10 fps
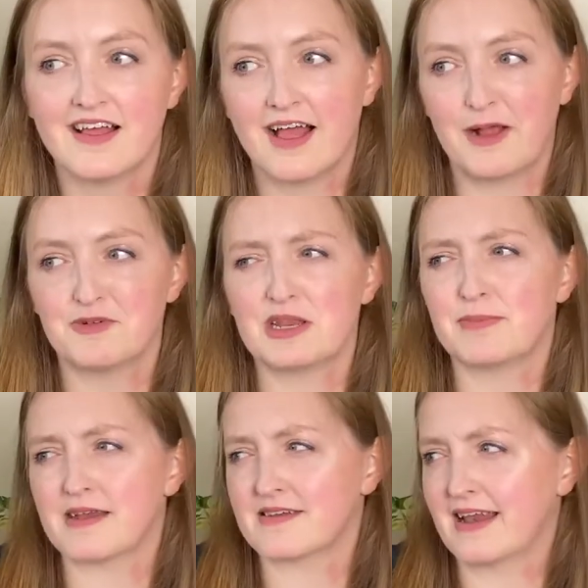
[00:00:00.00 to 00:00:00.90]
I'm really
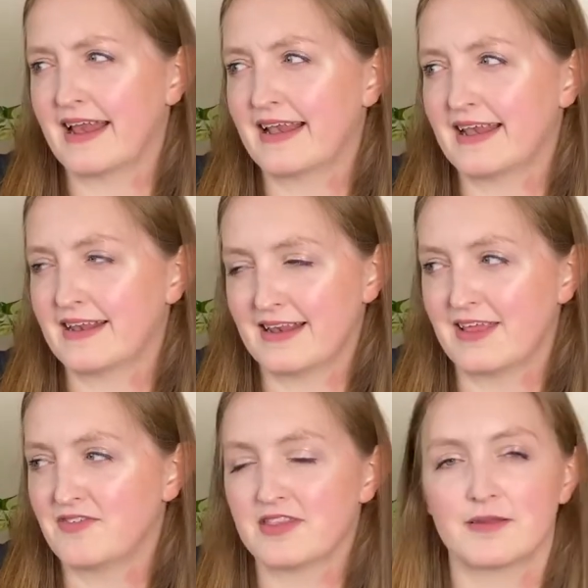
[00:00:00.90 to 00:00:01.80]
bad at like
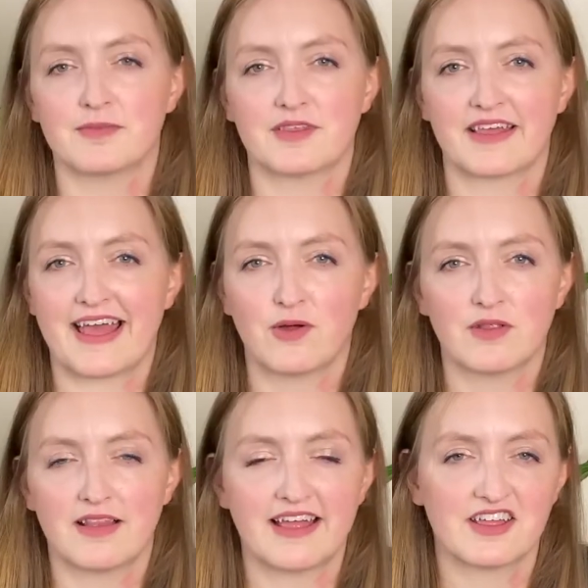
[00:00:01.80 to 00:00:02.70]
leaving them to get all
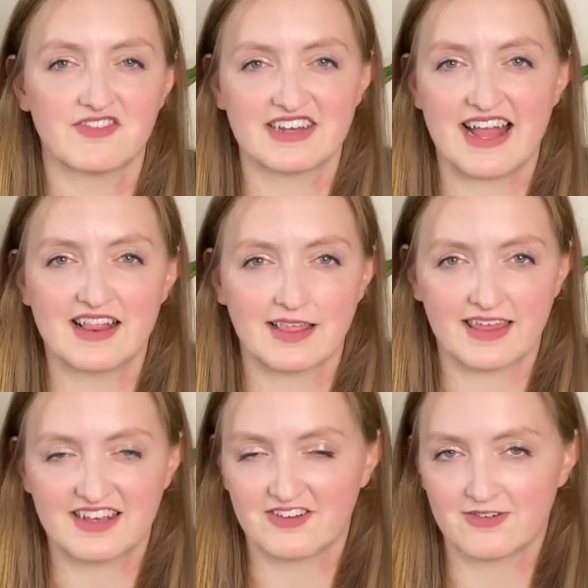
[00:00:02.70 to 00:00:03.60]
like covered in algae
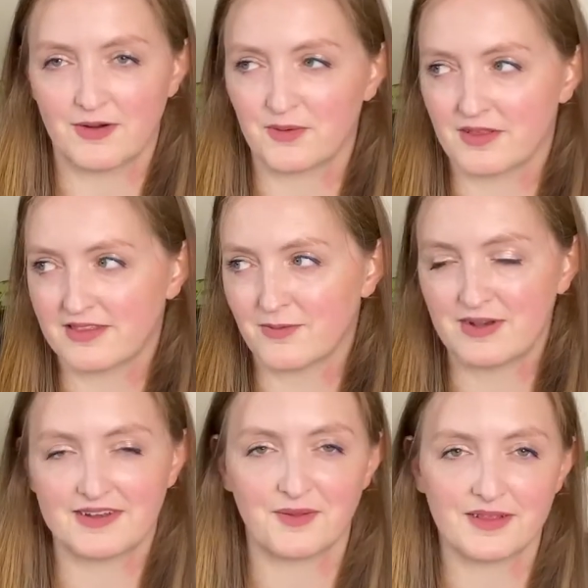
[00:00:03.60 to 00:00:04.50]
and gross on the
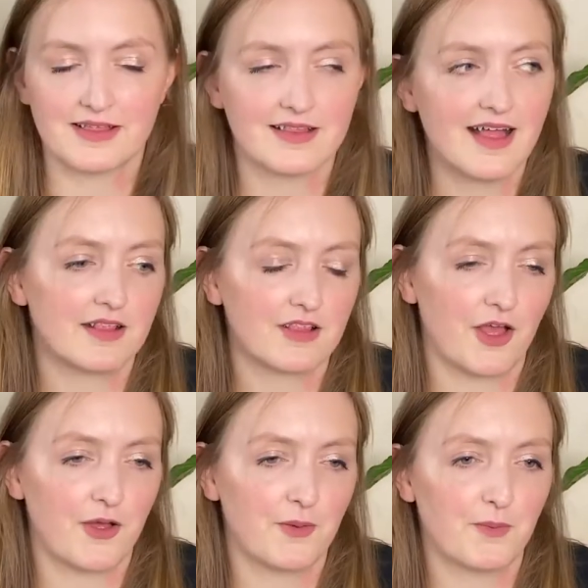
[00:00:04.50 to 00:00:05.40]
windowsill.
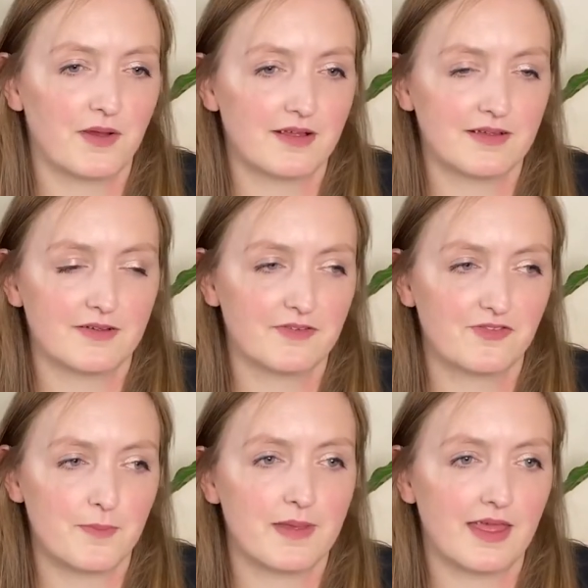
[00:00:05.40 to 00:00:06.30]
So for
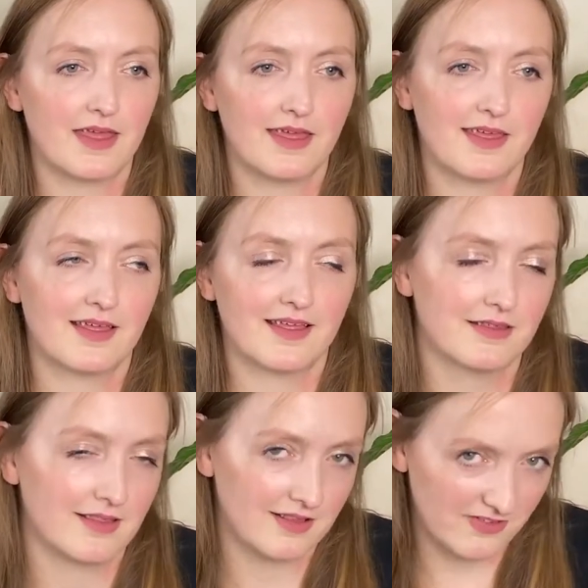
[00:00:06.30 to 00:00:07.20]
me,
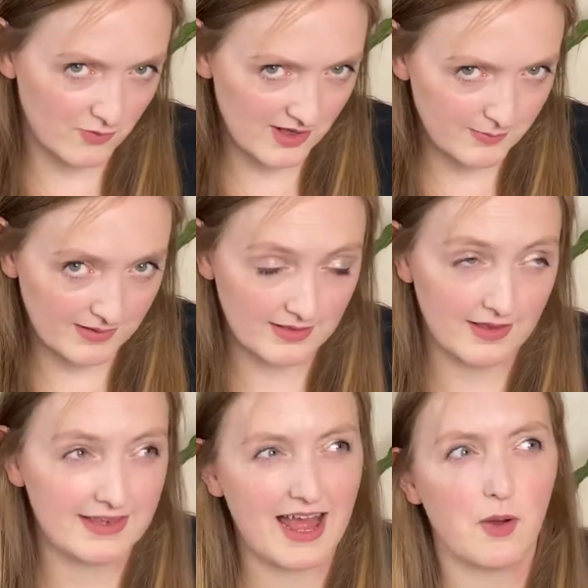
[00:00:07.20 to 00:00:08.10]
other stuff works better.
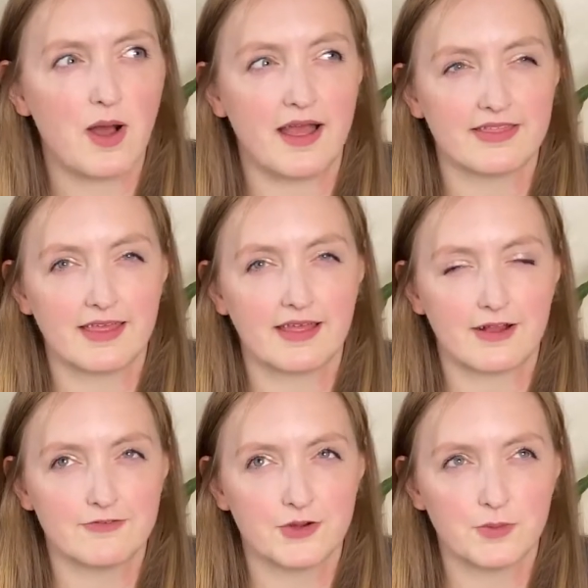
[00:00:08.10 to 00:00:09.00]
Now I think I
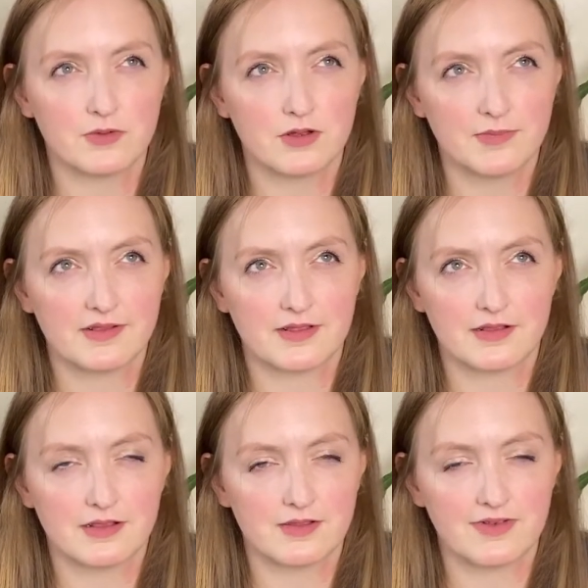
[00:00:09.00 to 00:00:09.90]
root almost
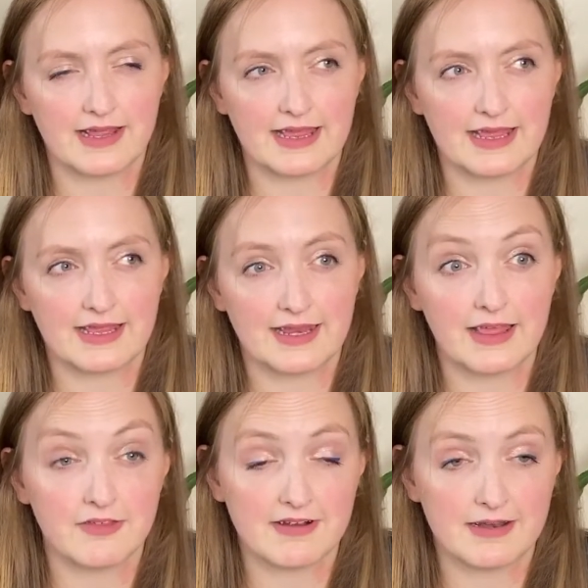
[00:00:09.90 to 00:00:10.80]
exclusively
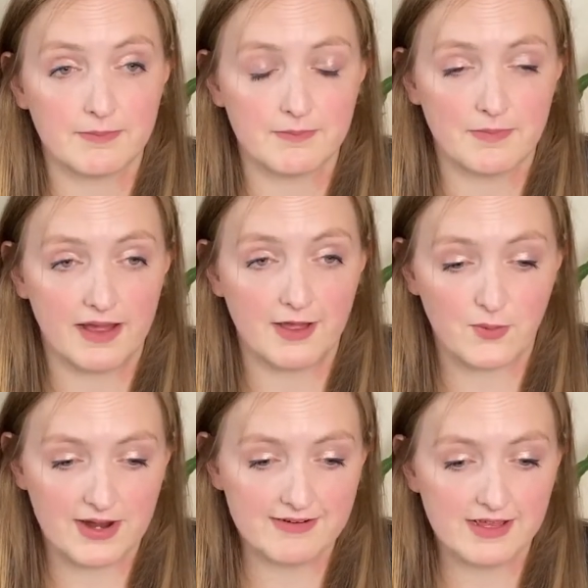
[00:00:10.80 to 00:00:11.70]
either in my
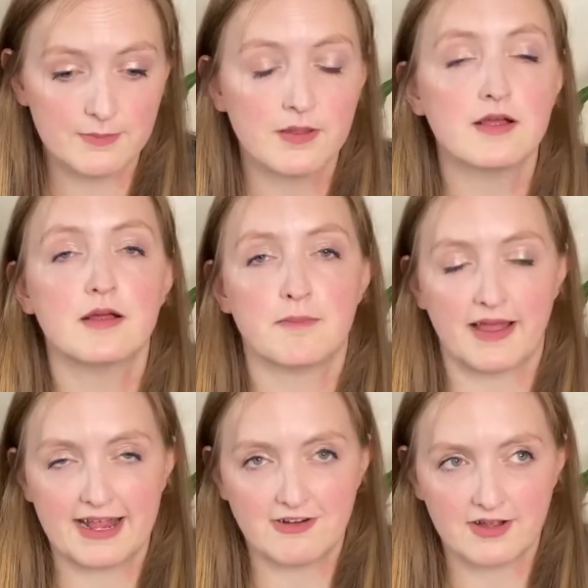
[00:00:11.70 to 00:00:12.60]
aquarium, my
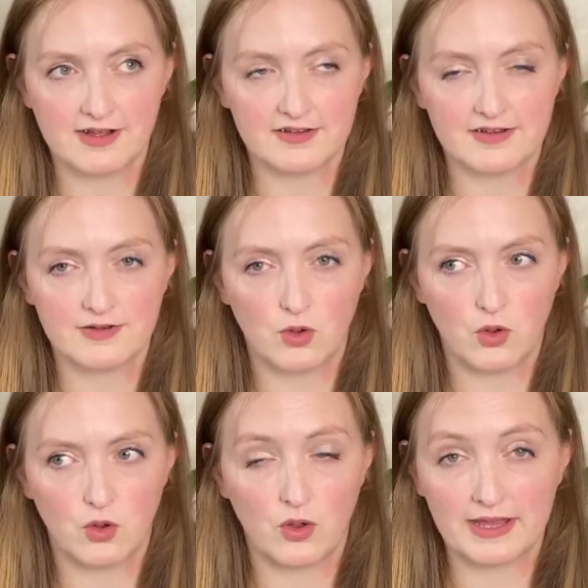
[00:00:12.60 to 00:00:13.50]
AeroGarden,
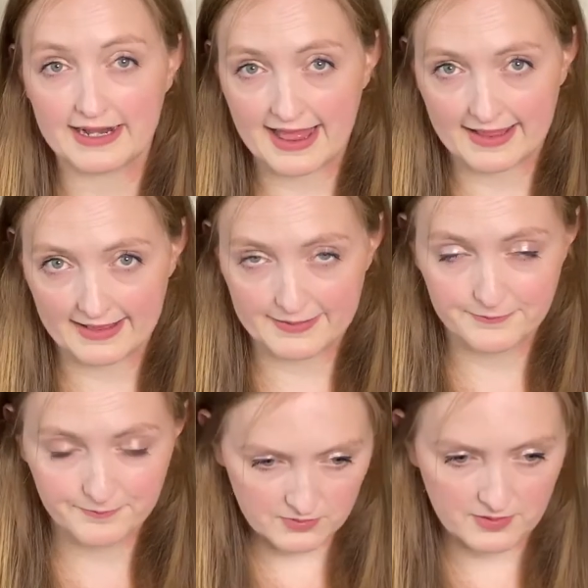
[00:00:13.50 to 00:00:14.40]
or in Leca.
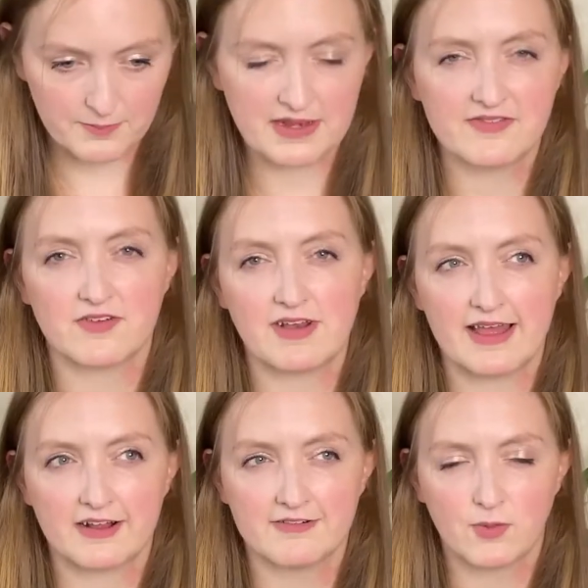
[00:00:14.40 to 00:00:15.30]
The benefit of
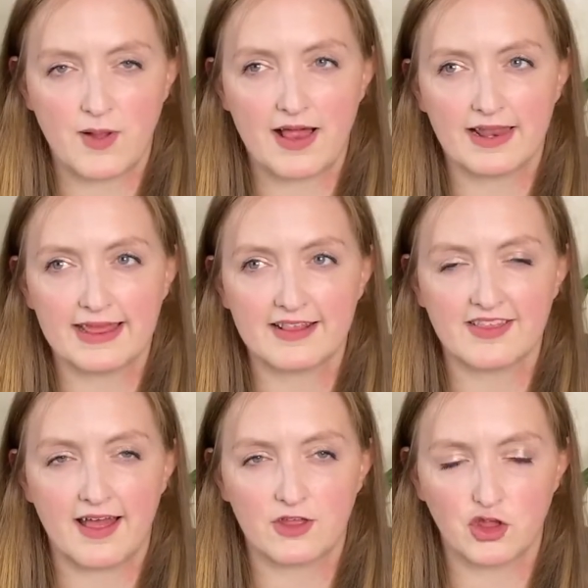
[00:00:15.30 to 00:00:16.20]
Leca as well is
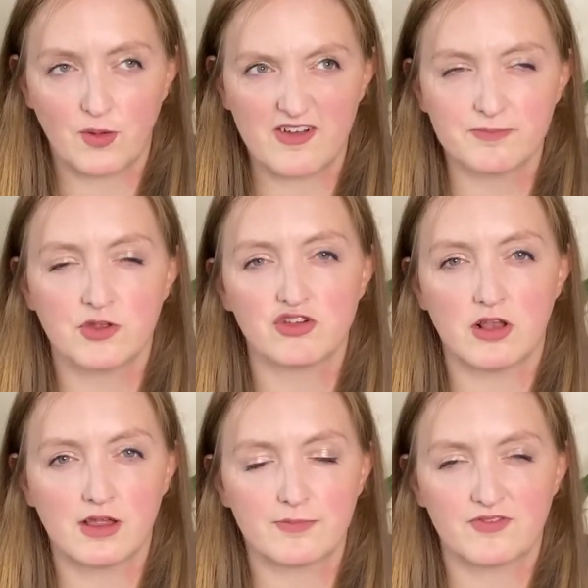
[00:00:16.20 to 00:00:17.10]
that you have much
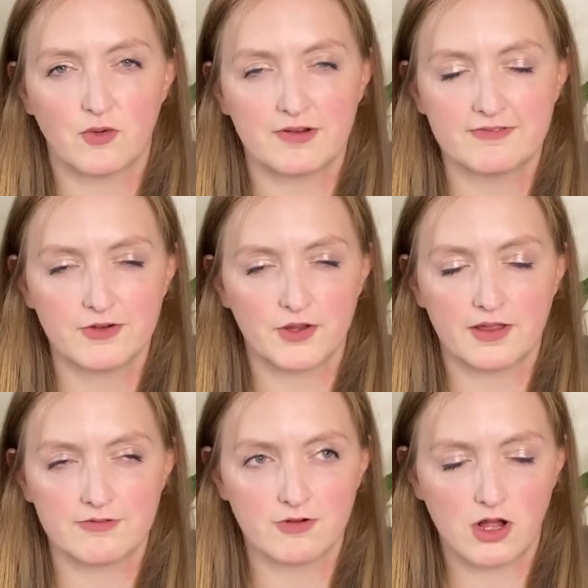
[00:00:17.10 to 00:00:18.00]
longer before it
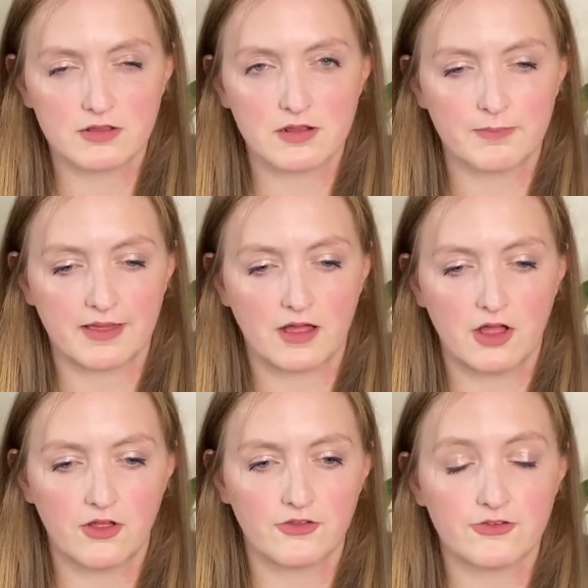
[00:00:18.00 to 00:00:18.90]
rots
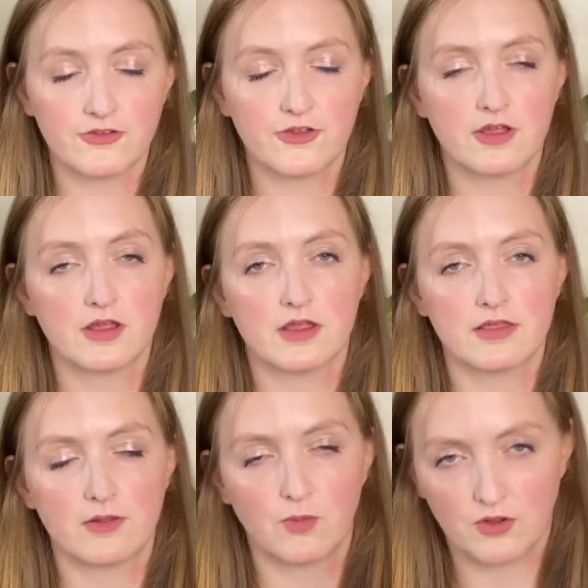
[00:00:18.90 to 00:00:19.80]
because
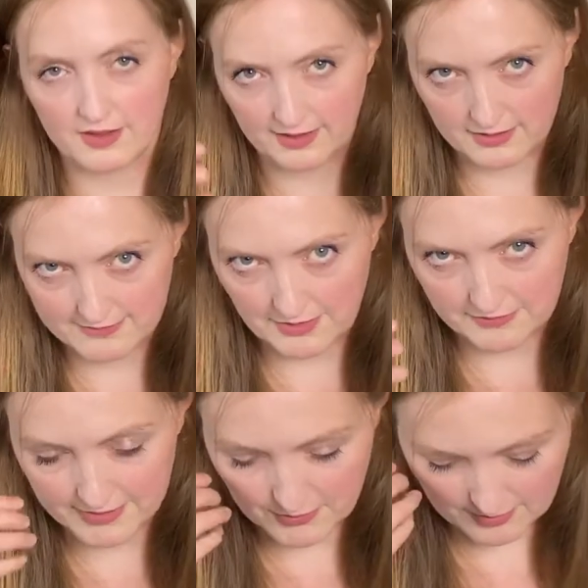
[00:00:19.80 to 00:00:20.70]
the water isn't around the
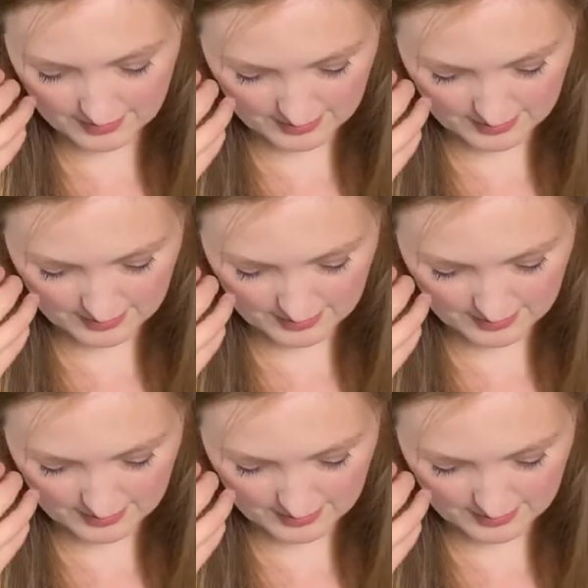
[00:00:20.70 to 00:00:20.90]
roots.